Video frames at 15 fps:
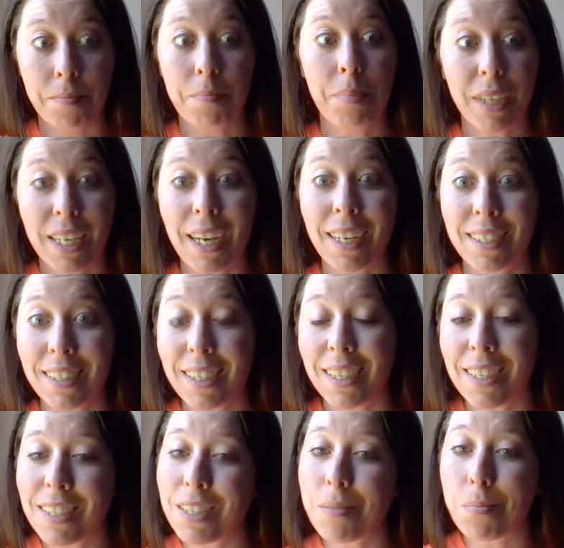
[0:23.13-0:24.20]
Because it
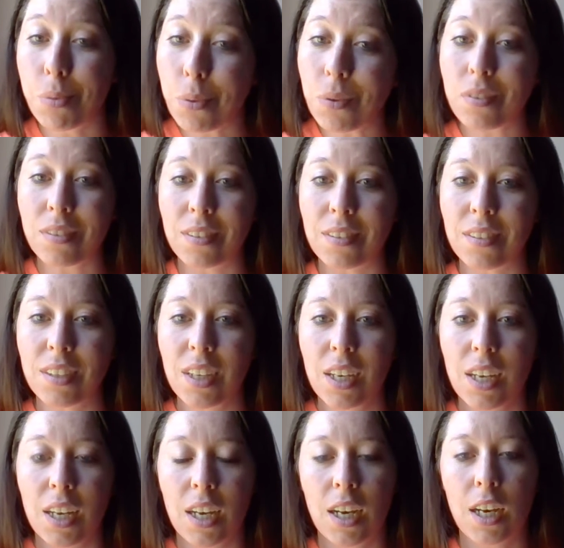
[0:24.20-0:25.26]
is important.
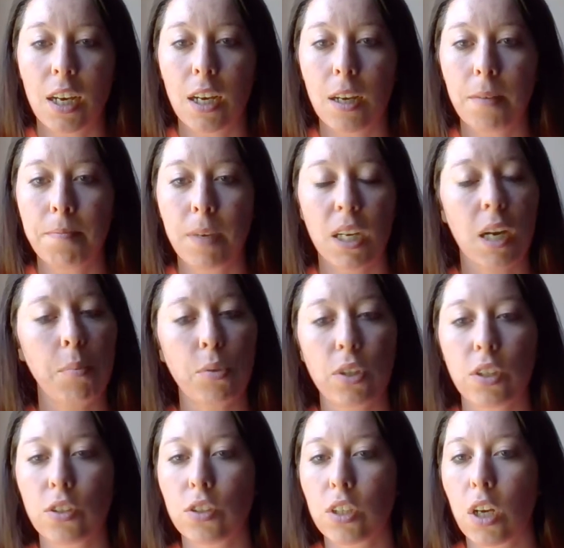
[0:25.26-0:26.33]
A couple
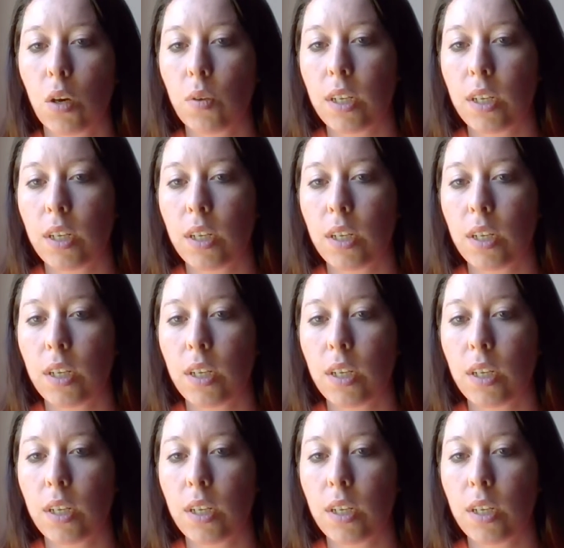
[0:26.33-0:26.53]
years ago,